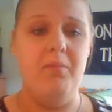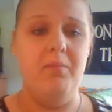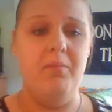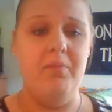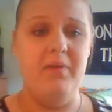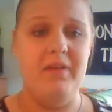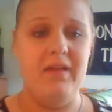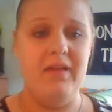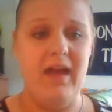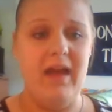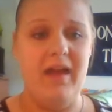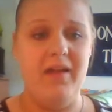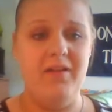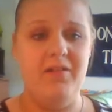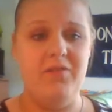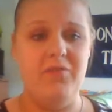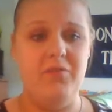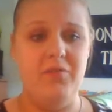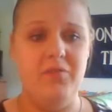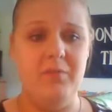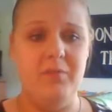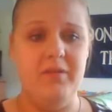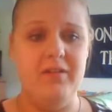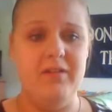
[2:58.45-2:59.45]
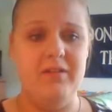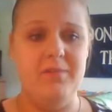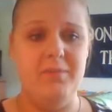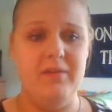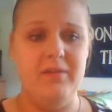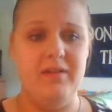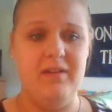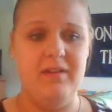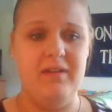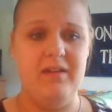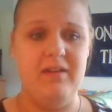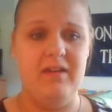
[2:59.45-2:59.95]
But yeah, normally
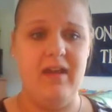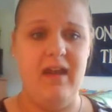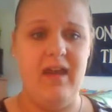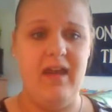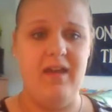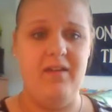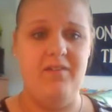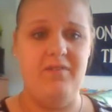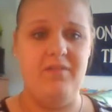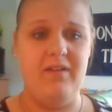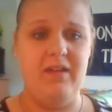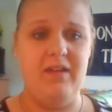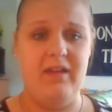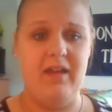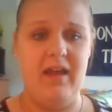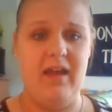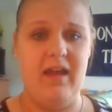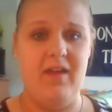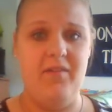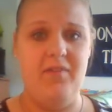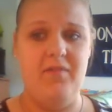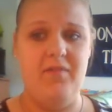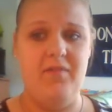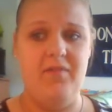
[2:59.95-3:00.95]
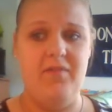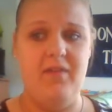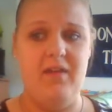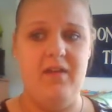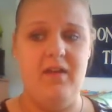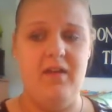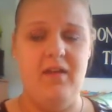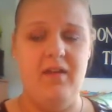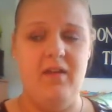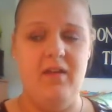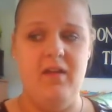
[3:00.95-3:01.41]
split it in half, eat half of it.